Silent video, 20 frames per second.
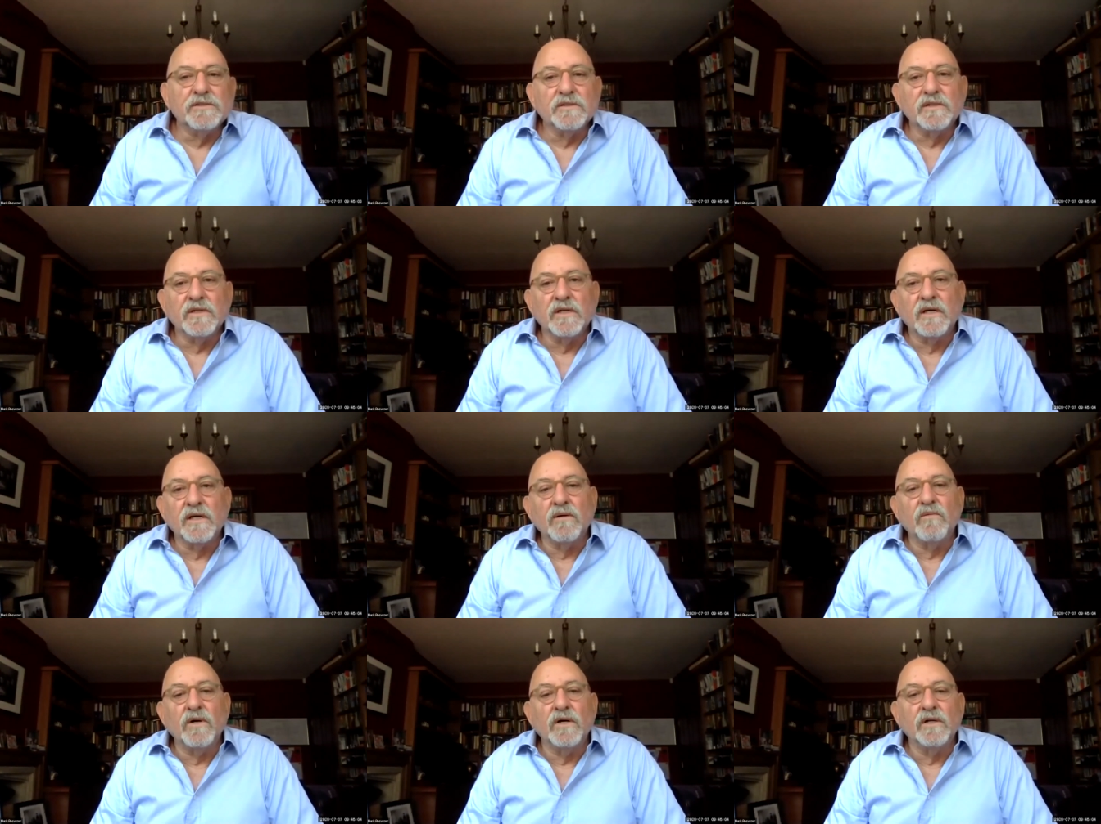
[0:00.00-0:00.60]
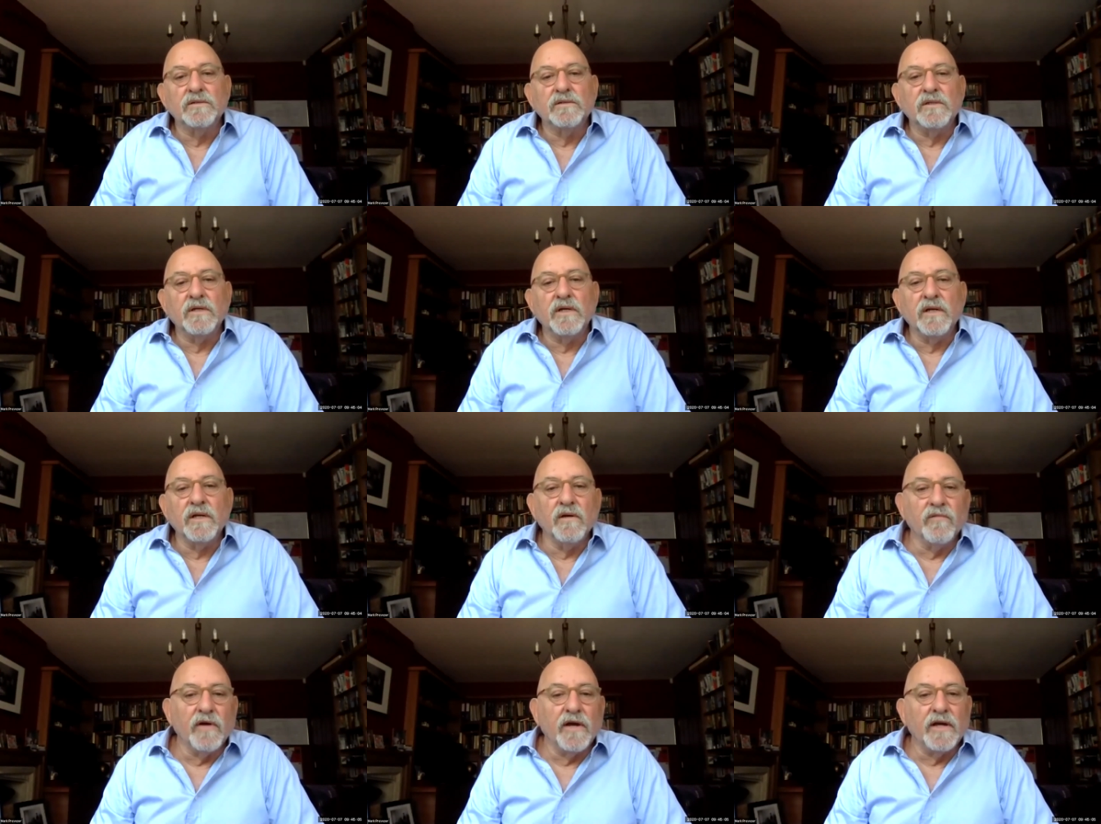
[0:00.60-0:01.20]
and how one
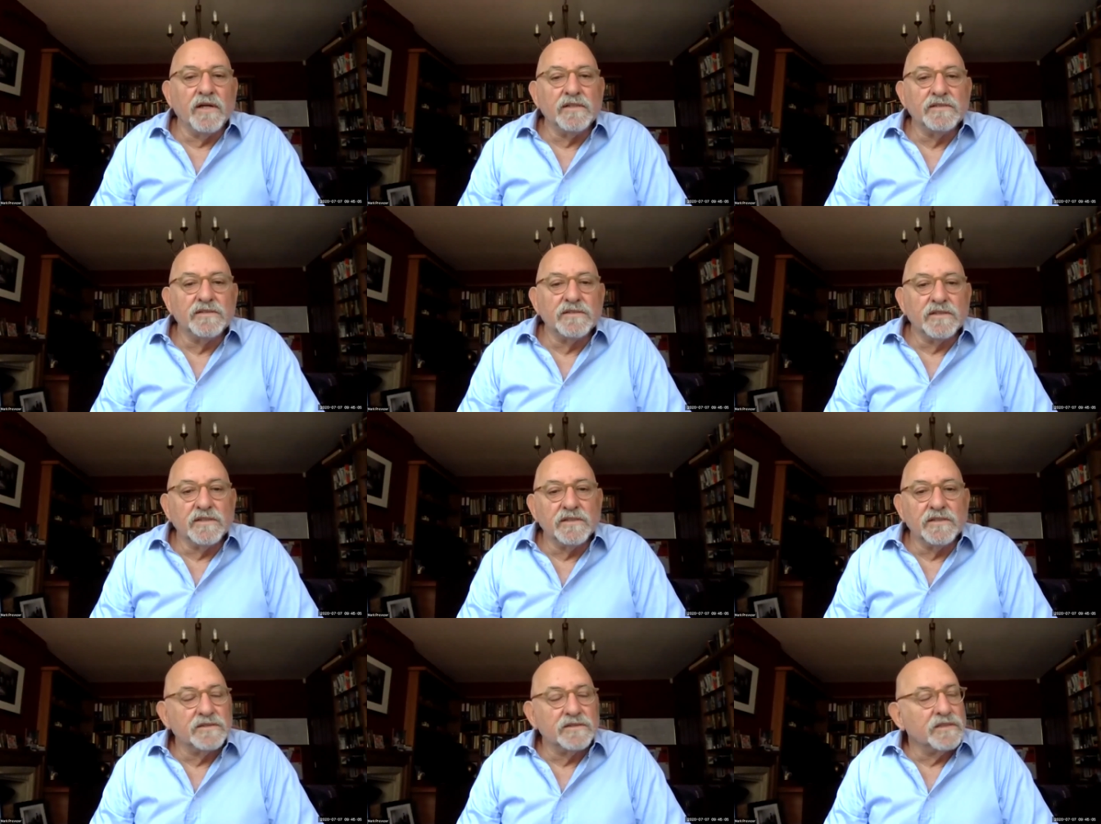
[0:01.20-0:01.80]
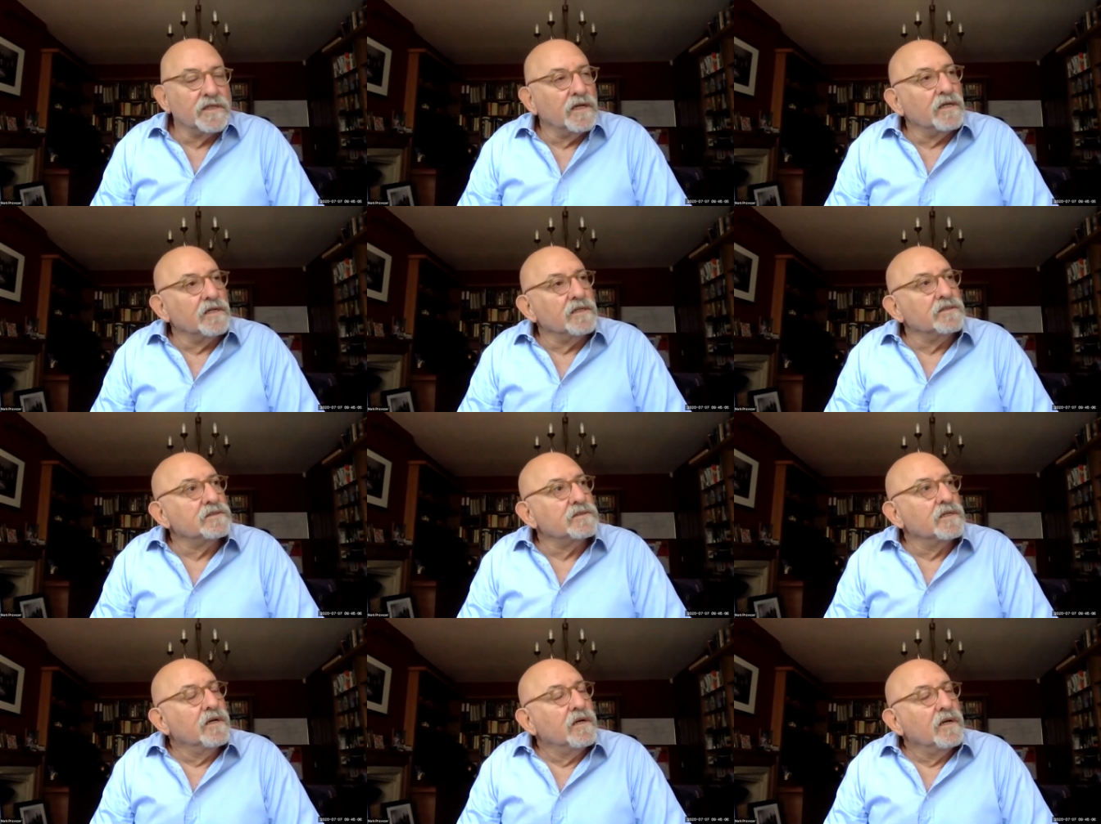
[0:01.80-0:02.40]
innovates these
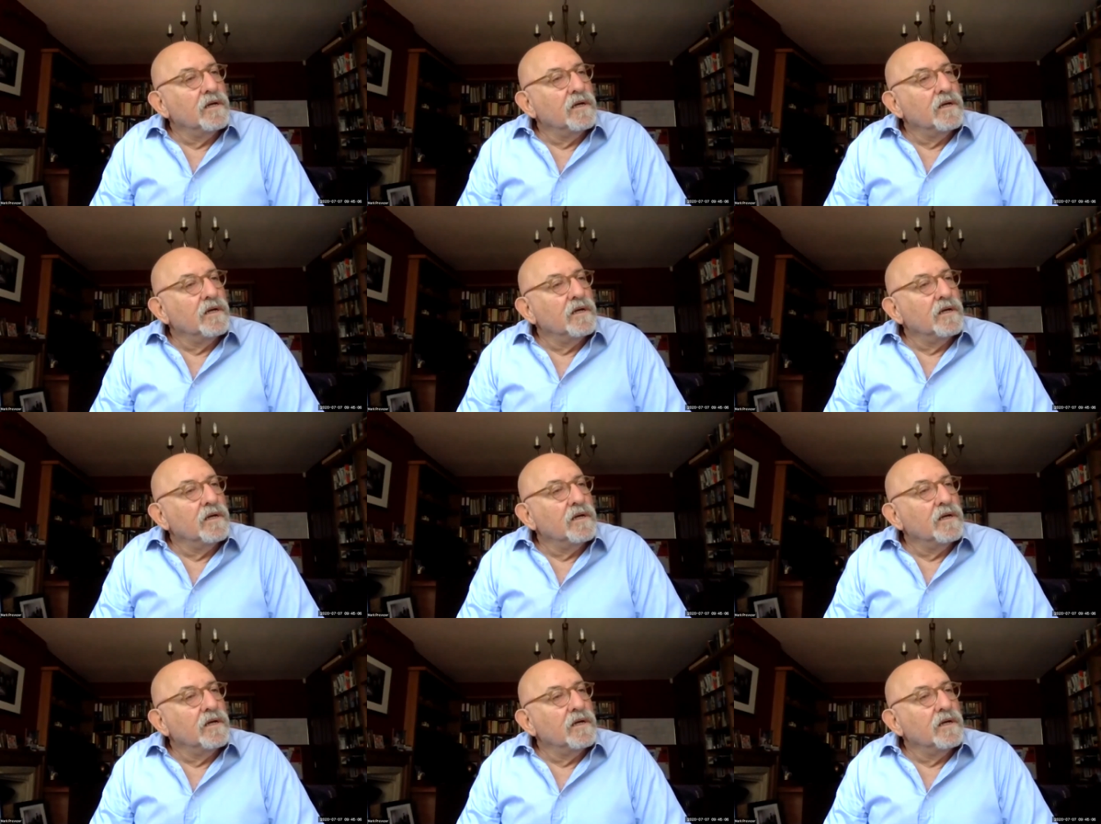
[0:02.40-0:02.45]
days.